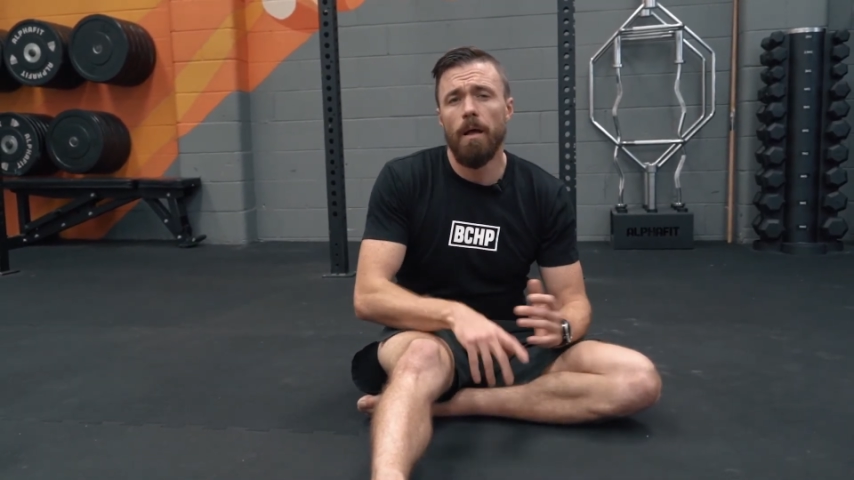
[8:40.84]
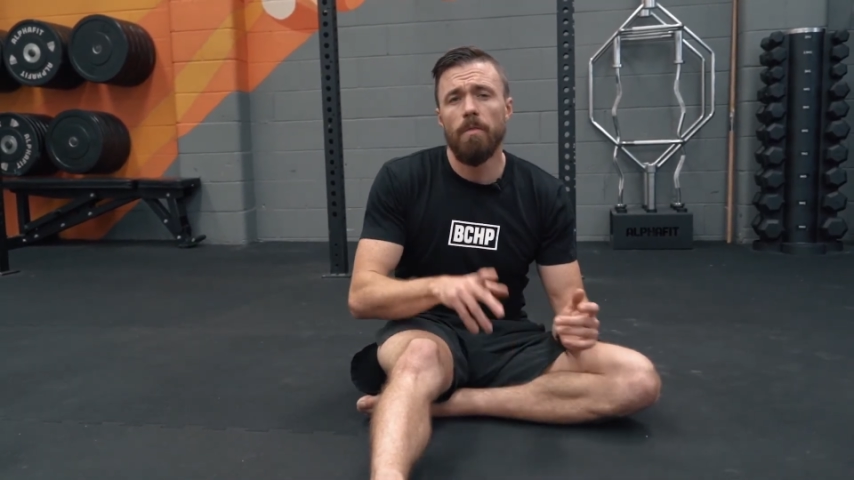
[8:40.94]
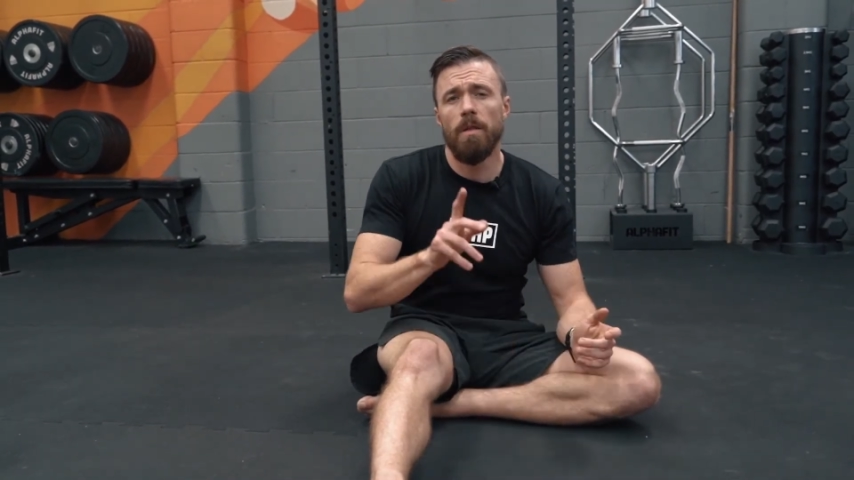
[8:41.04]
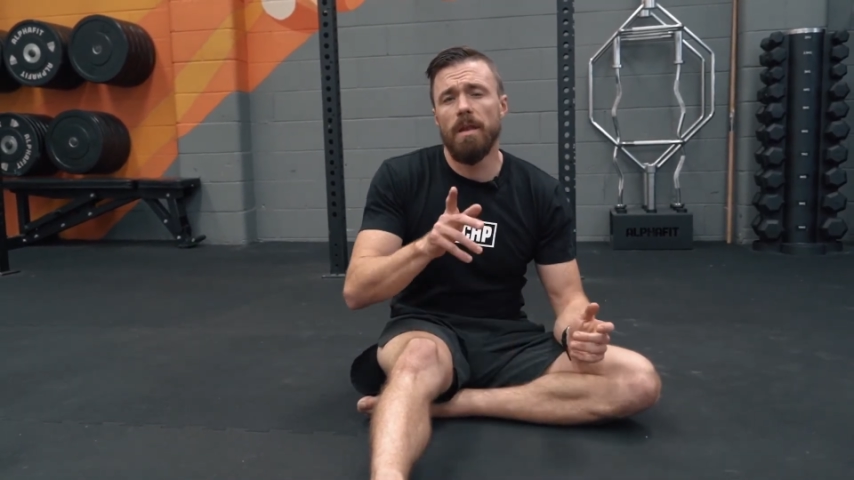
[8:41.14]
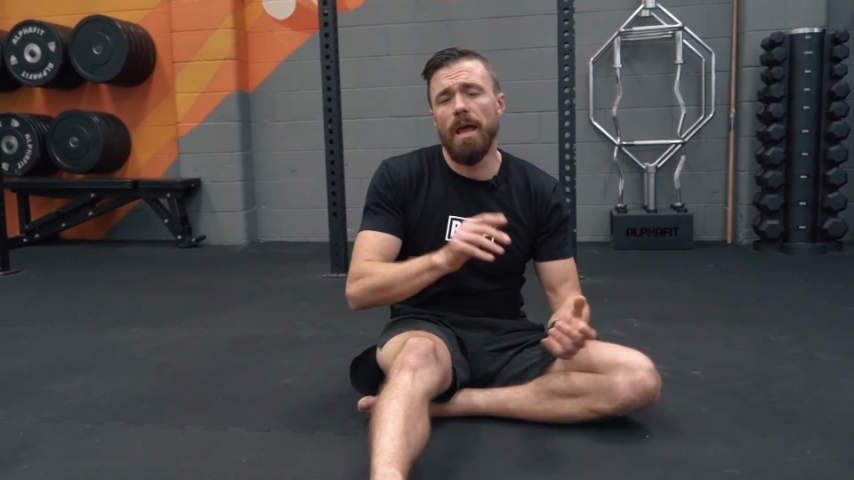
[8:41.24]

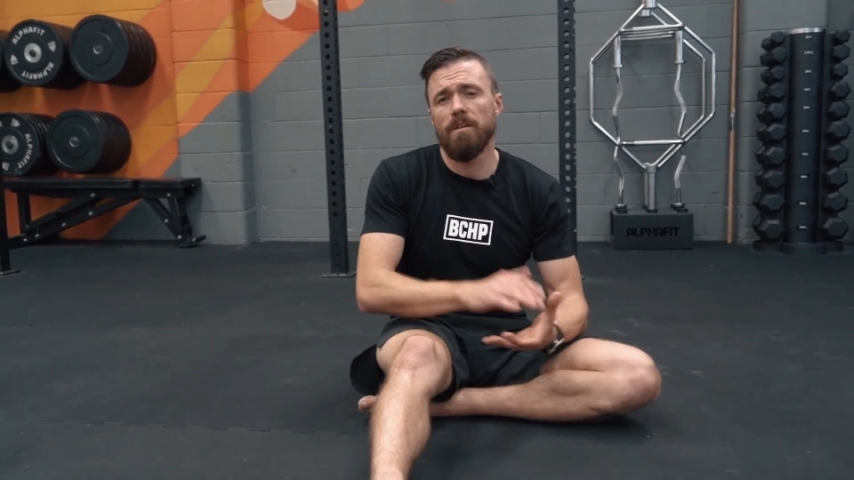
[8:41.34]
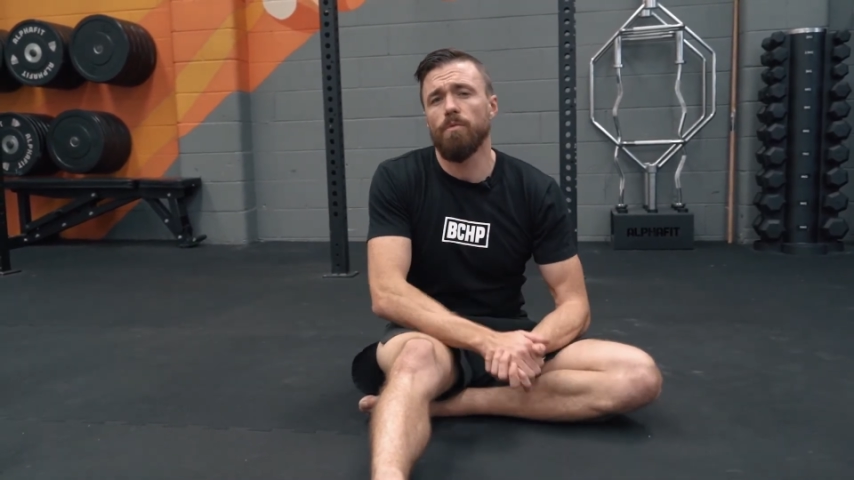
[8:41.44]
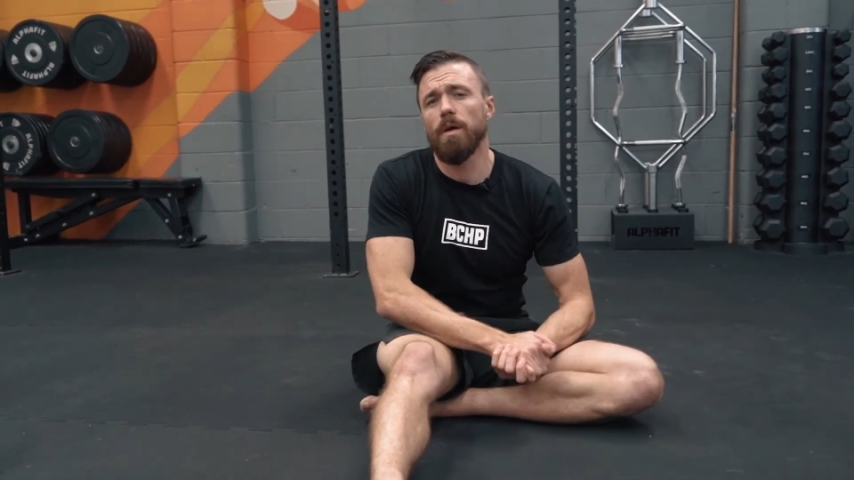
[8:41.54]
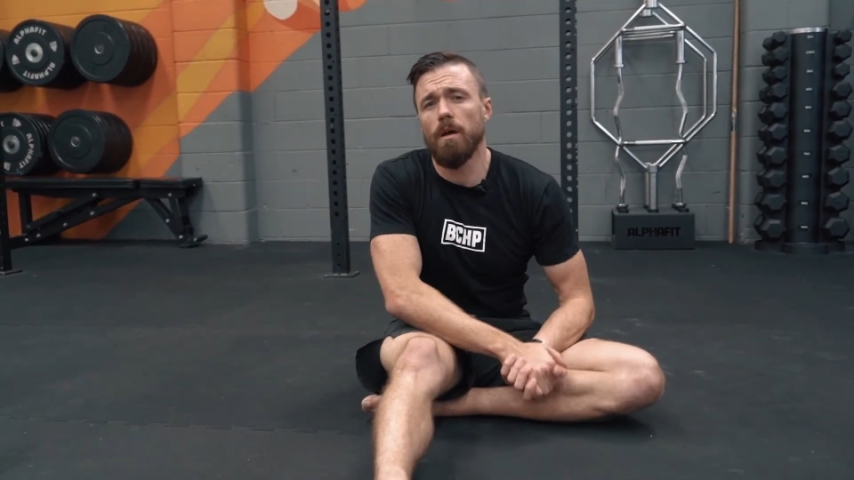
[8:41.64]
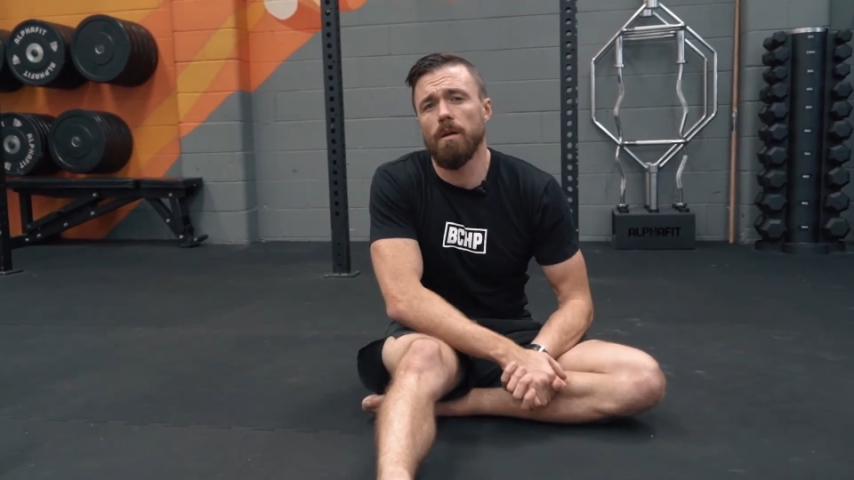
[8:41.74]
The next
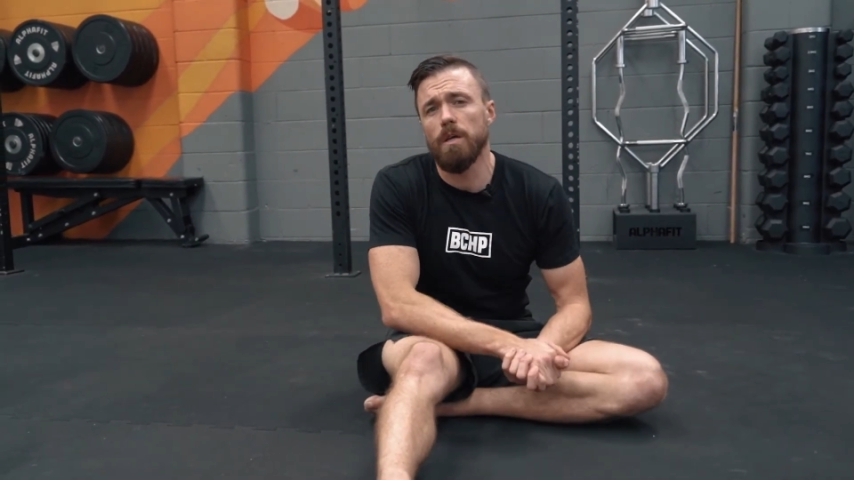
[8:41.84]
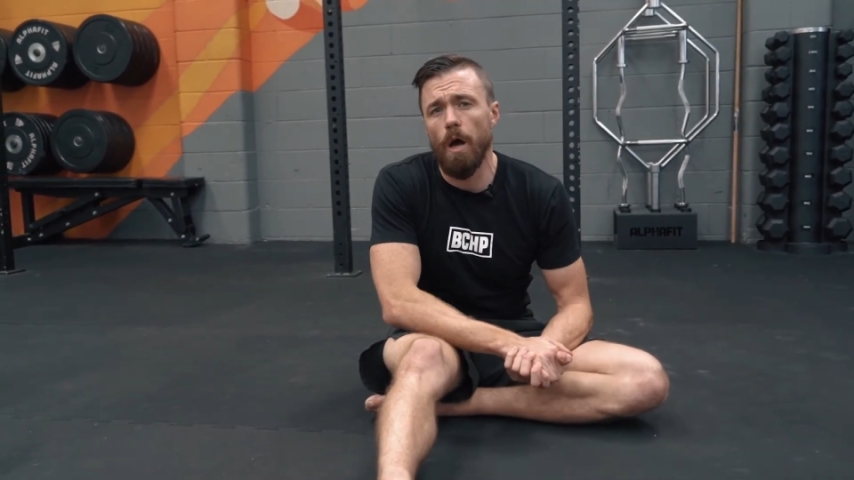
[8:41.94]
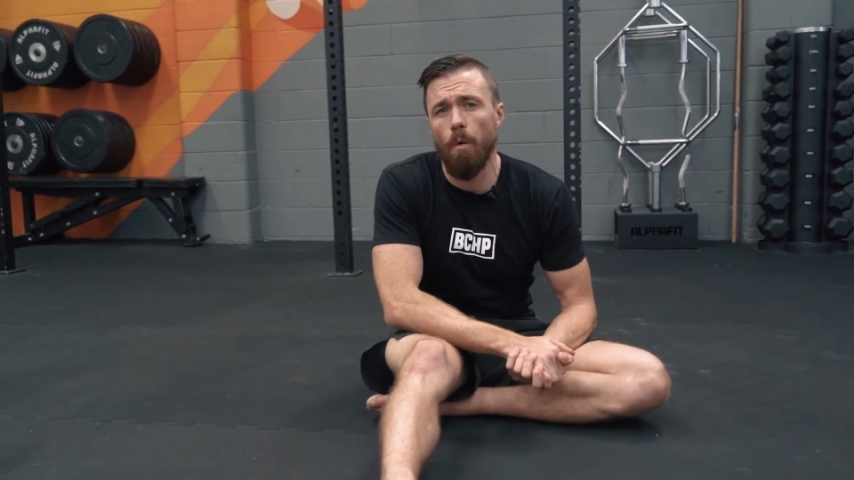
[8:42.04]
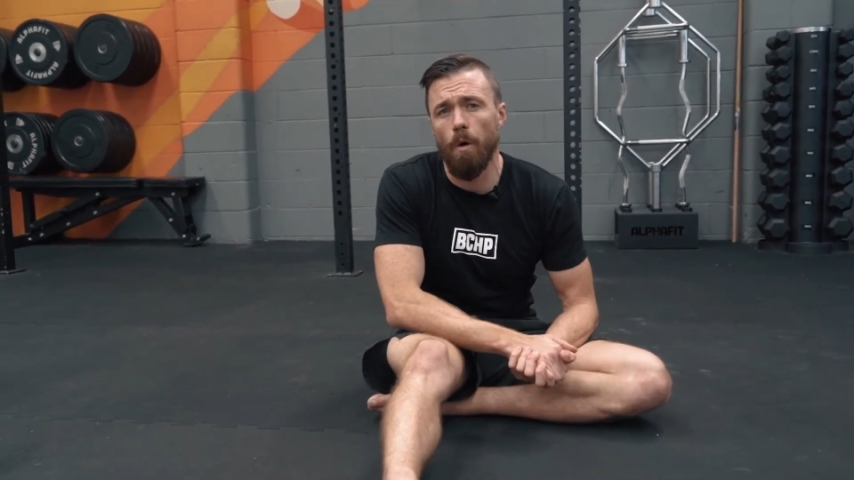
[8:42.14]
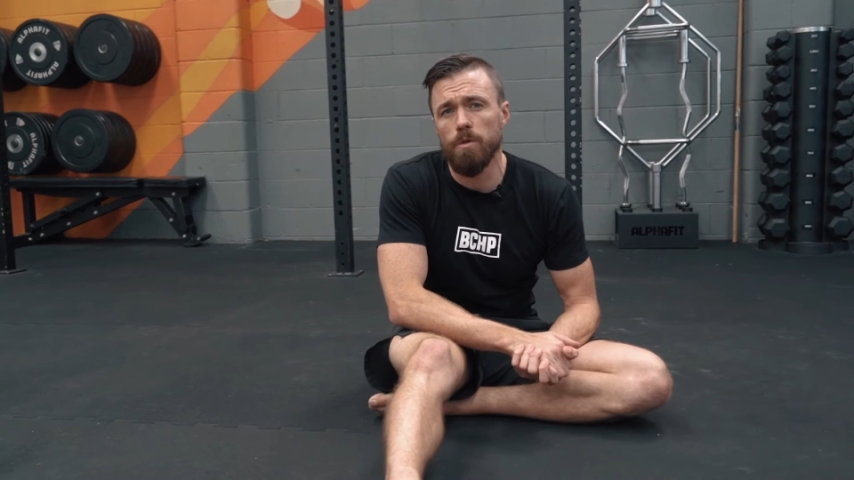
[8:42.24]
we're going to
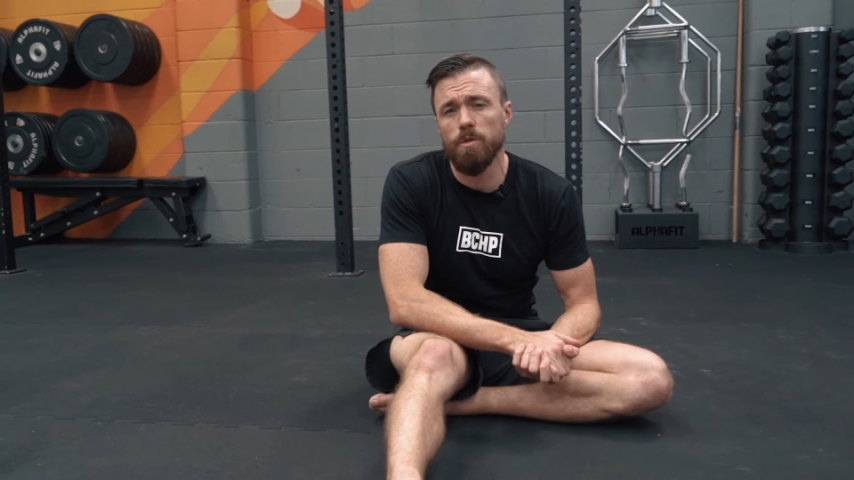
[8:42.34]
go on